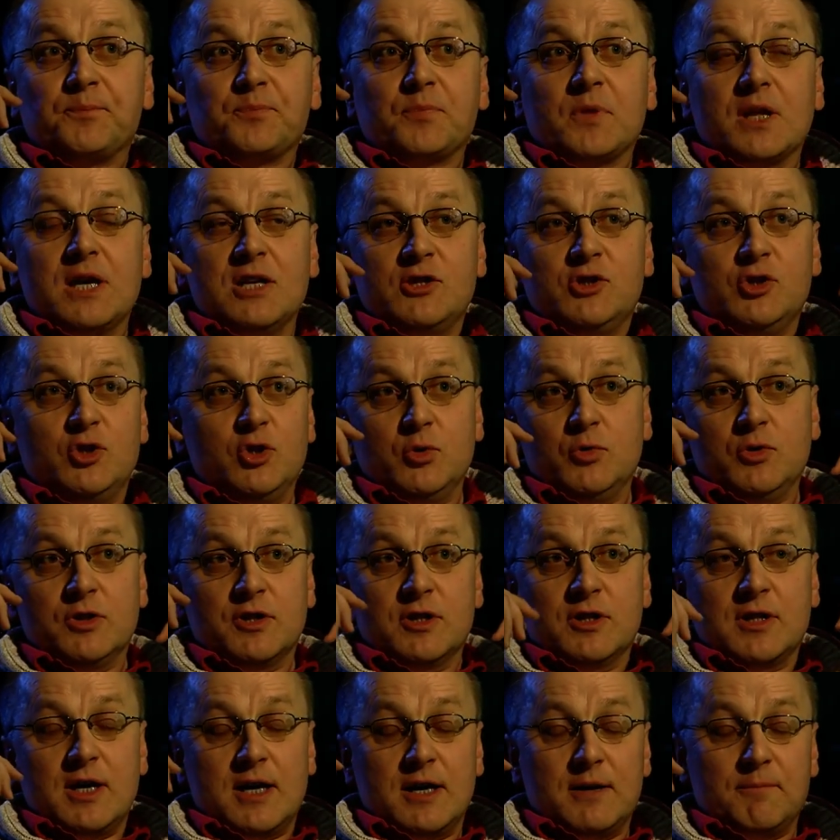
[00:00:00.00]
as you do
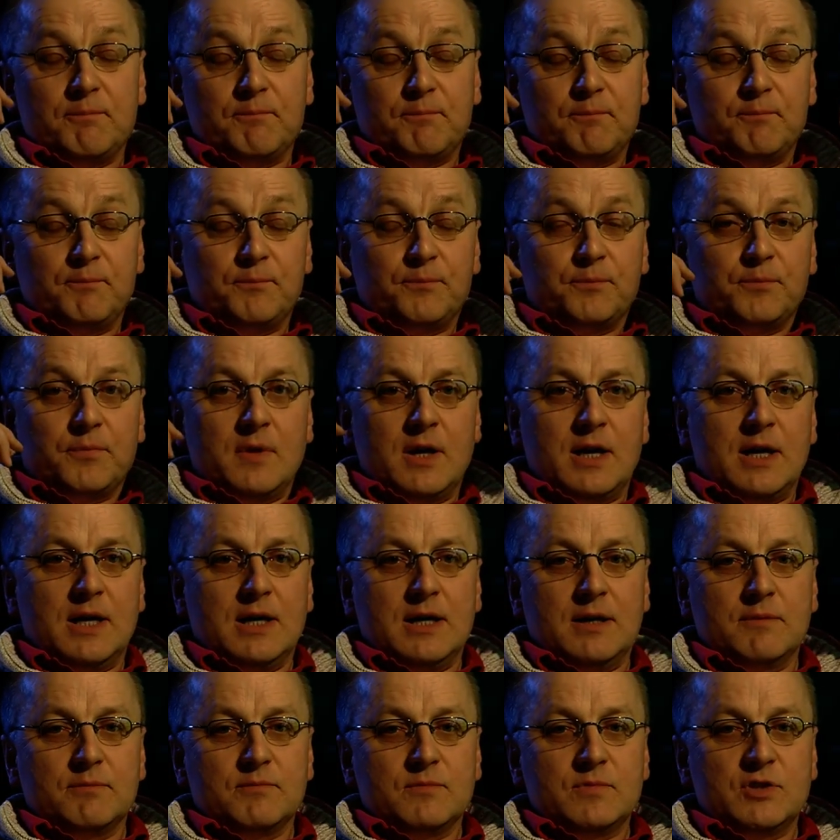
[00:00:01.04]
with
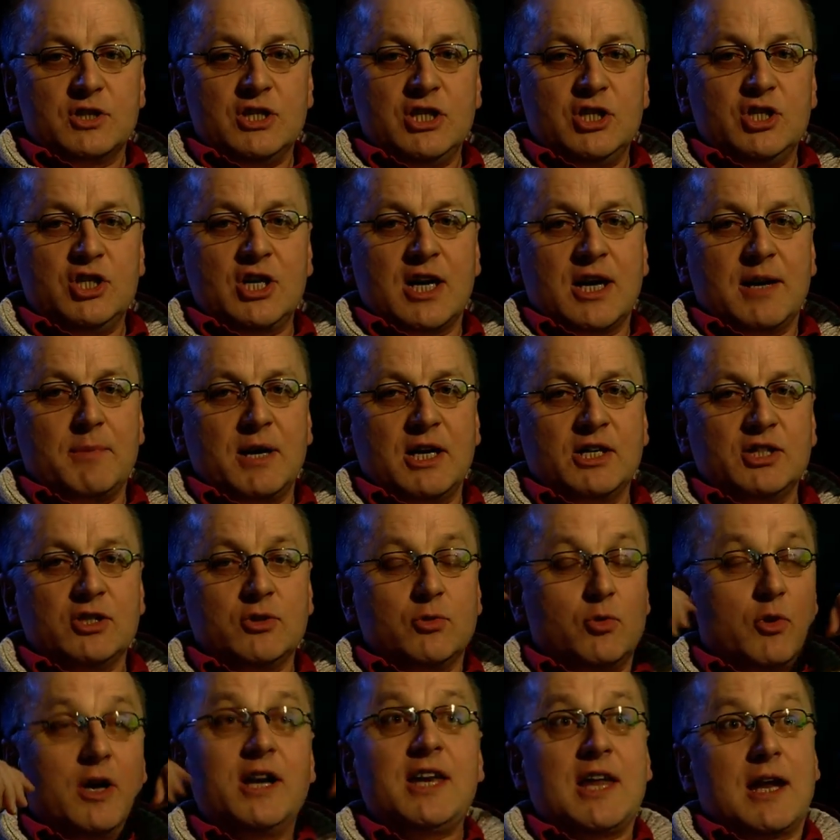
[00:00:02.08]
CG animation
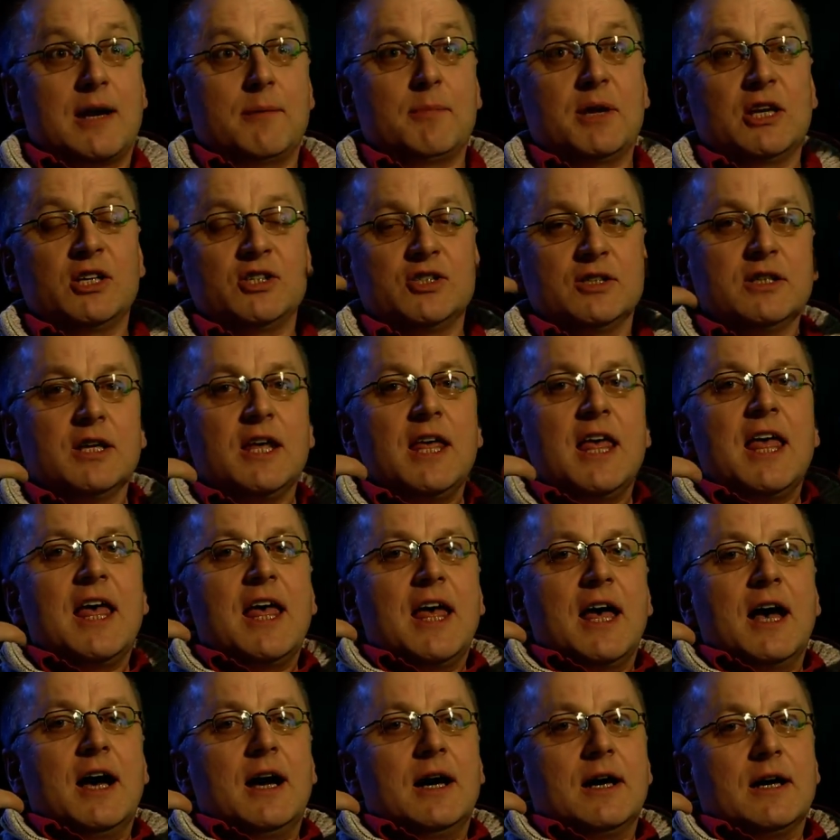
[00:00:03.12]
or any animation,
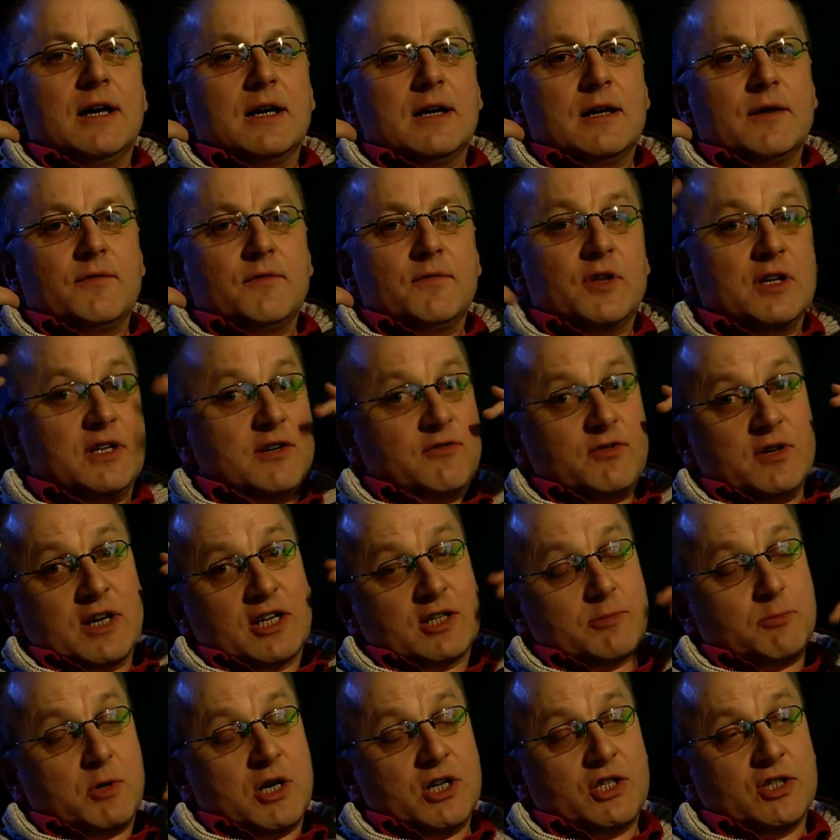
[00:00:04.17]
the different
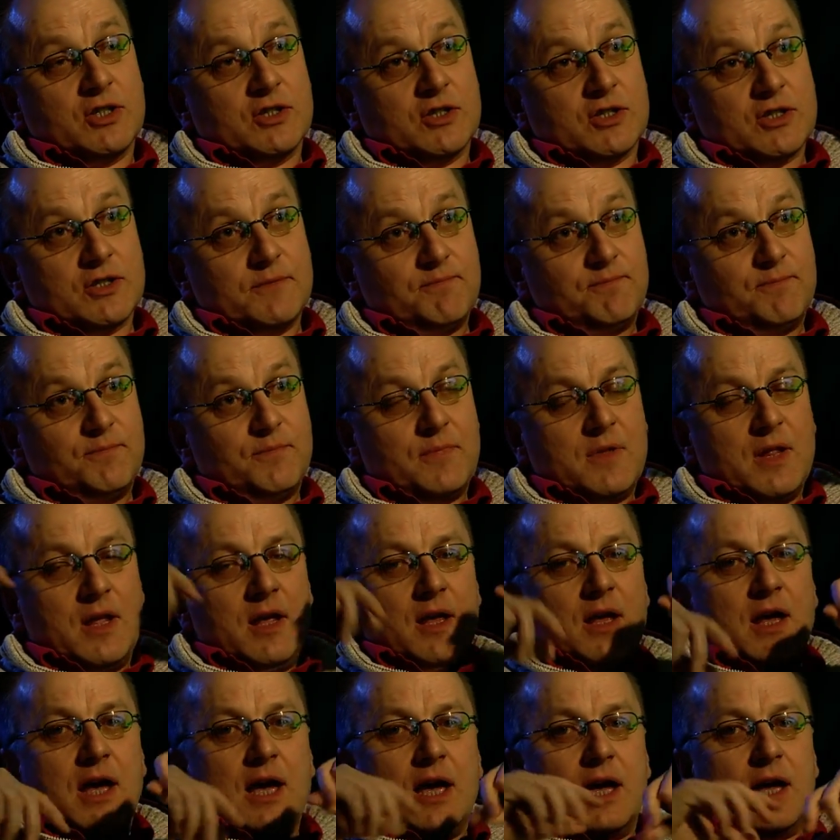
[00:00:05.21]
expressions
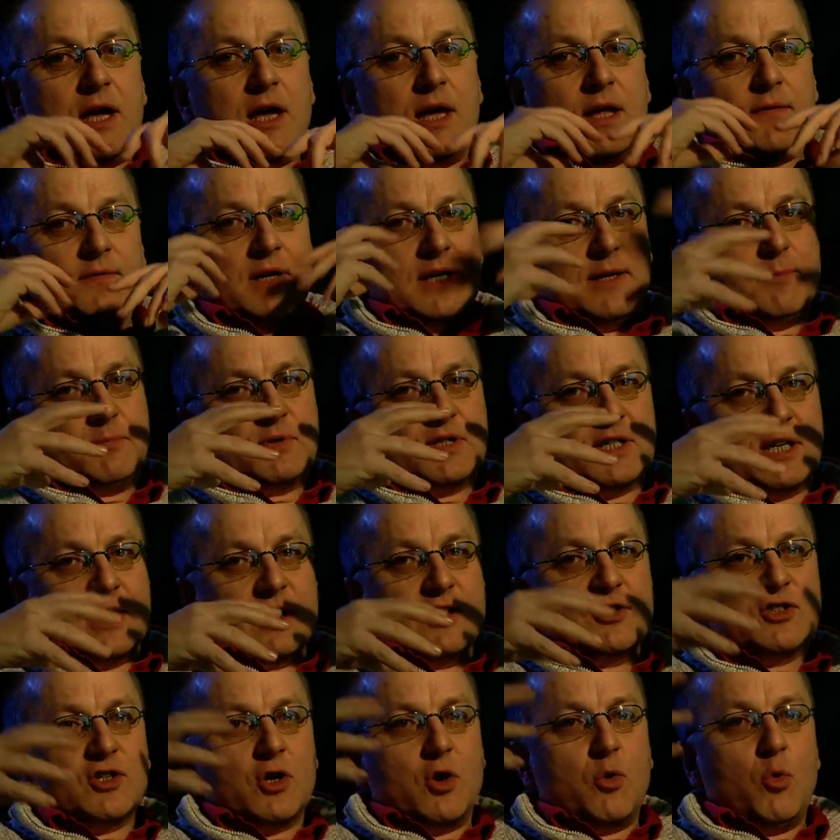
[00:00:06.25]
and the lip sync.
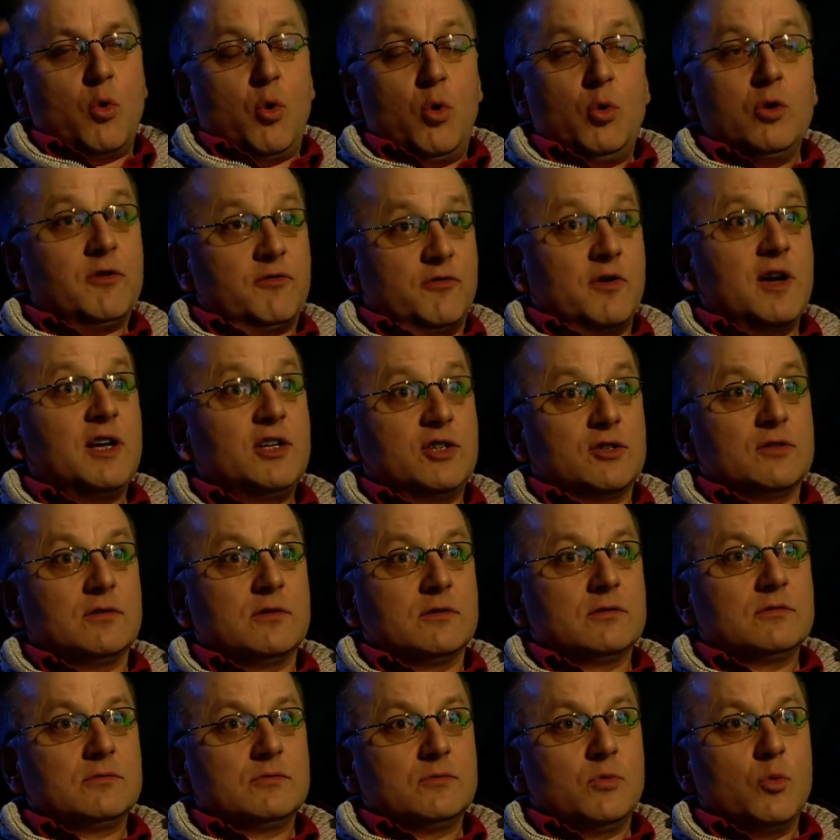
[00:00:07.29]
So all the
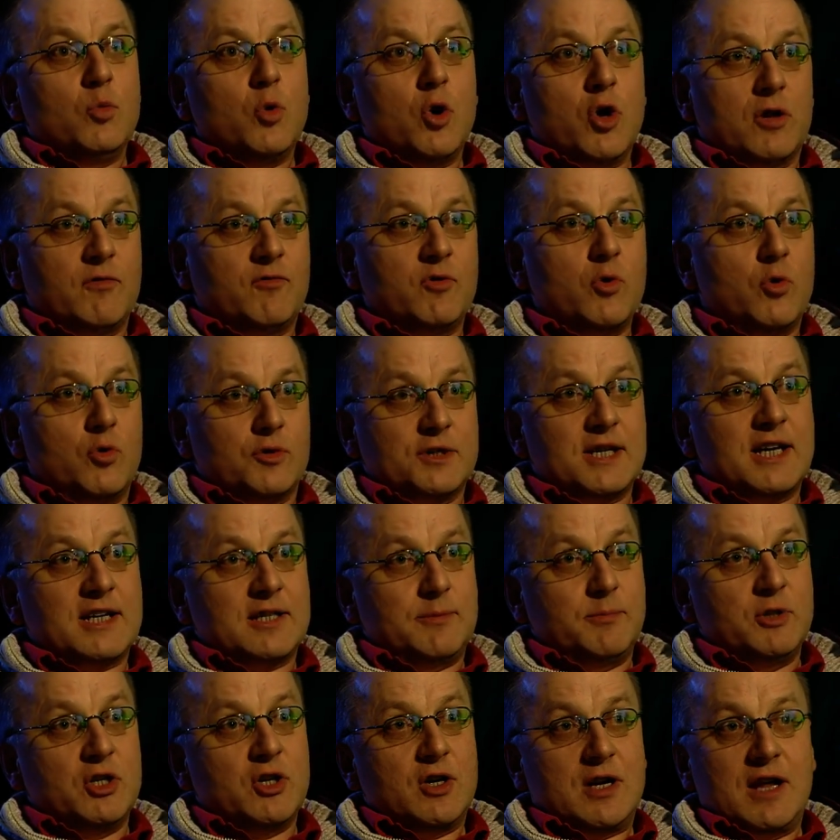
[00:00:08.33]
facial work, of course, had to
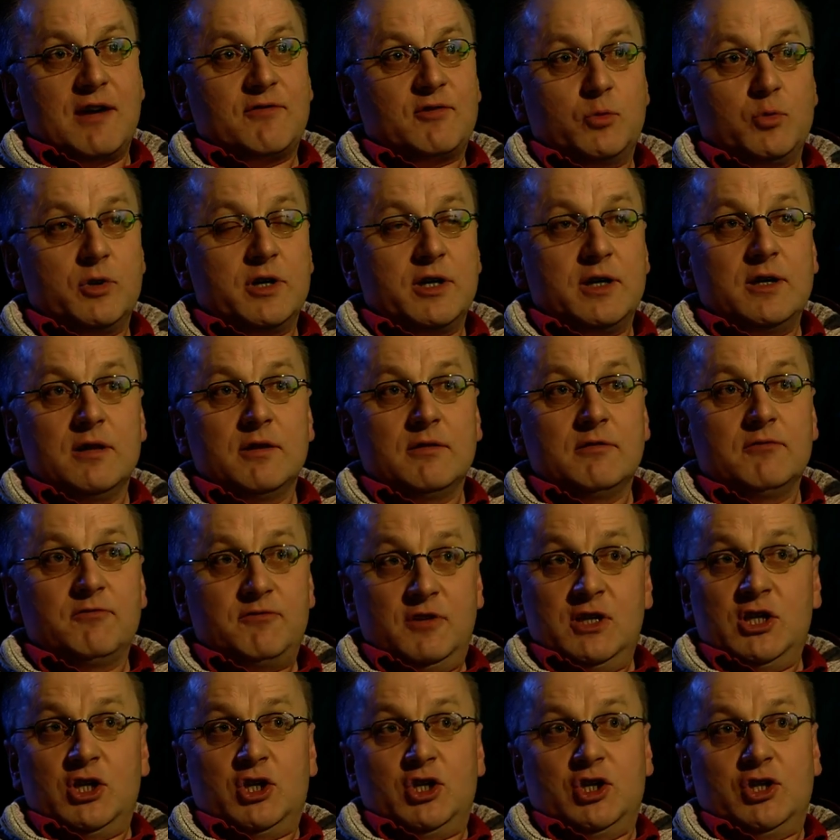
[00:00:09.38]
be done after we
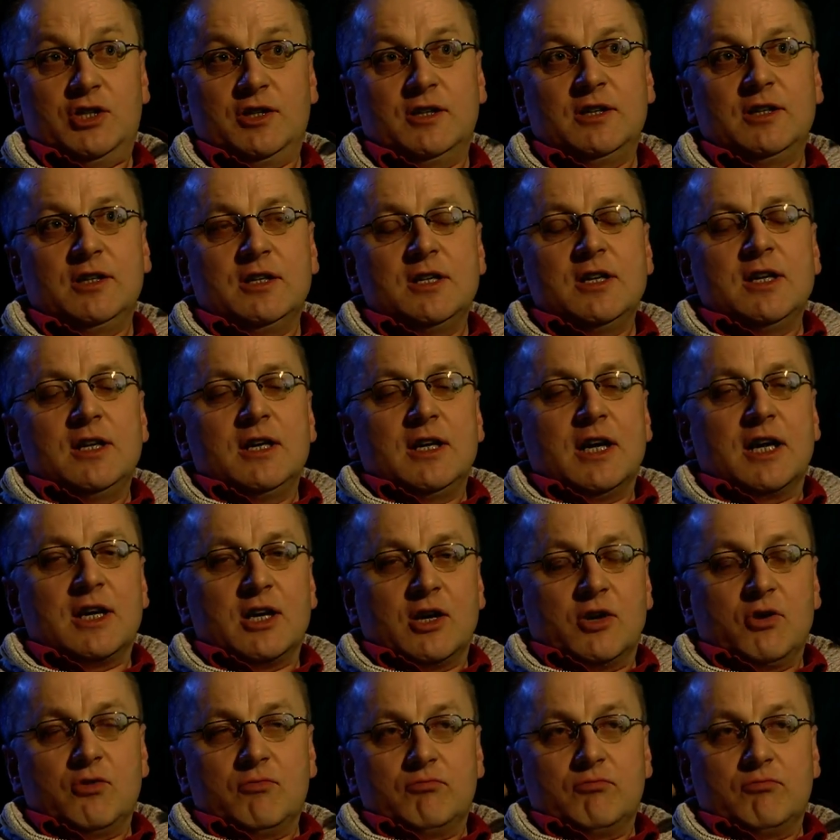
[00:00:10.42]
finished, and a